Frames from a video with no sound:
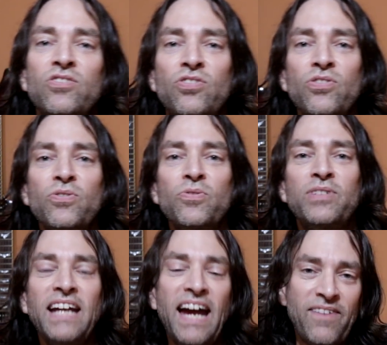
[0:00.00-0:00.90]
to
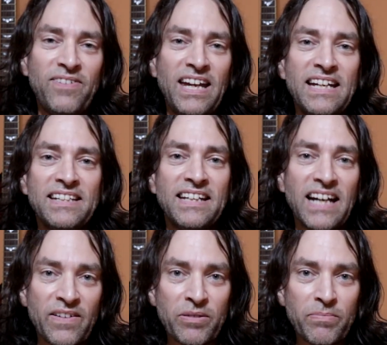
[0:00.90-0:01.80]
the Afghan
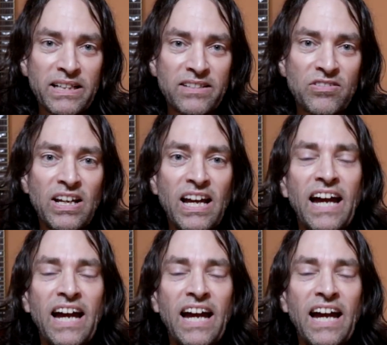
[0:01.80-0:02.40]
government.